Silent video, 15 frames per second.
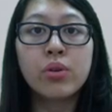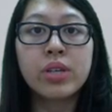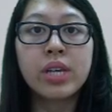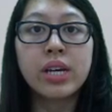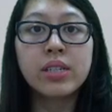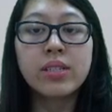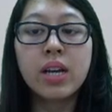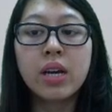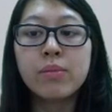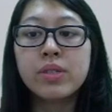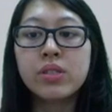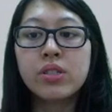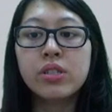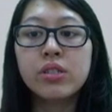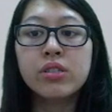yet, I'm
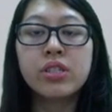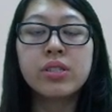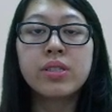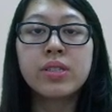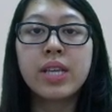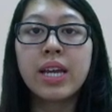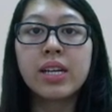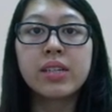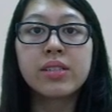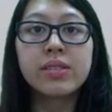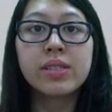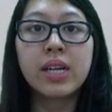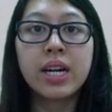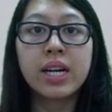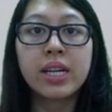still just setting
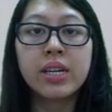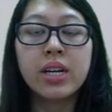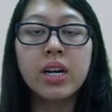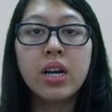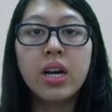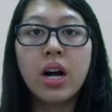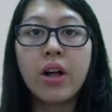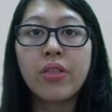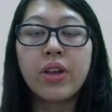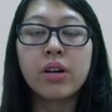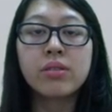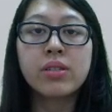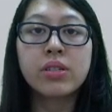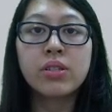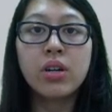aside
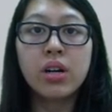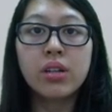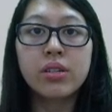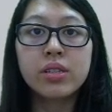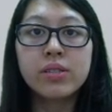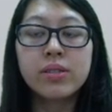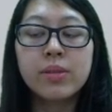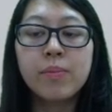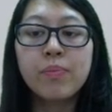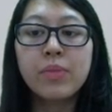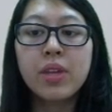$1,000